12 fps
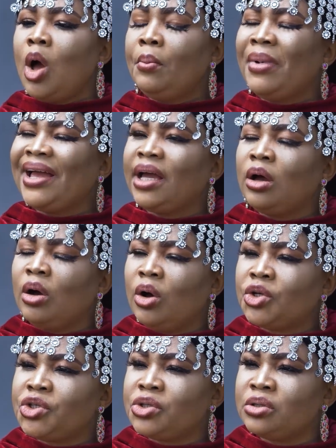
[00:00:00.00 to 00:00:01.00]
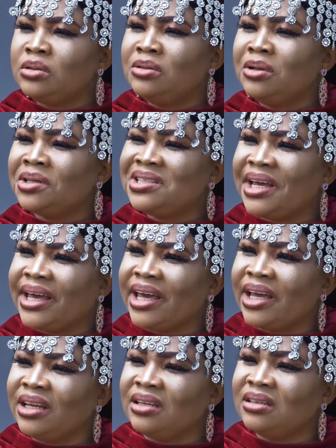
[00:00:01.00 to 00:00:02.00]
Oh my God, not
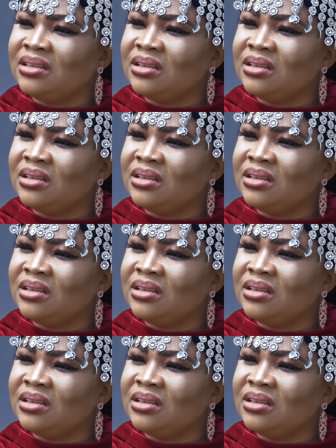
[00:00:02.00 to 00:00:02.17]
again.